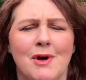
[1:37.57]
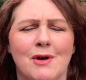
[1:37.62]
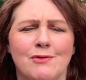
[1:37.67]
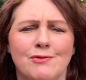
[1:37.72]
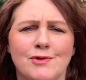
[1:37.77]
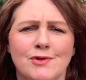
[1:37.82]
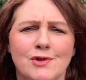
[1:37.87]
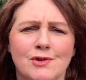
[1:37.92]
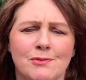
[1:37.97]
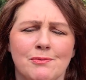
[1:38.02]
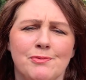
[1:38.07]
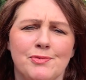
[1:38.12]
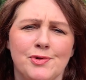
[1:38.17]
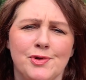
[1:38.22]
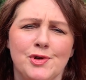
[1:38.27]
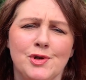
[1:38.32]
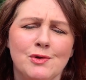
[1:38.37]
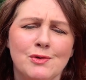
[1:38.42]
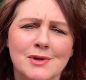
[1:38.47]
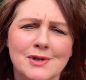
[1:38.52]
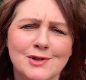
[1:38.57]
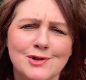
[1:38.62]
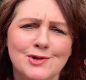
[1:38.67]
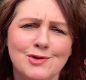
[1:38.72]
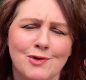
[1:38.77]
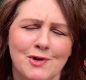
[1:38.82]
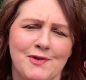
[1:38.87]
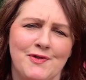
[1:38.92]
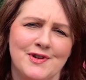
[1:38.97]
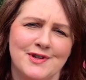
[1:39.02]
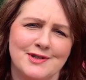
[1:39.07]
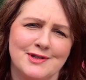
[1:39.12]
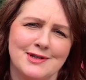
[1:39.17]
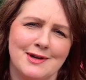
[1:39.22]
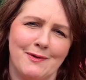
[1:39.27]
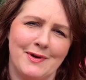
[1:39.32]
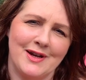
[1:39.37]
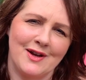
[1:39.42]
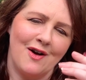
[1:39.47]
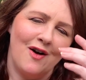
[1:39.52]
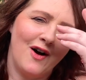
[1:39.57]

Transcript: a real pure joy for sewing,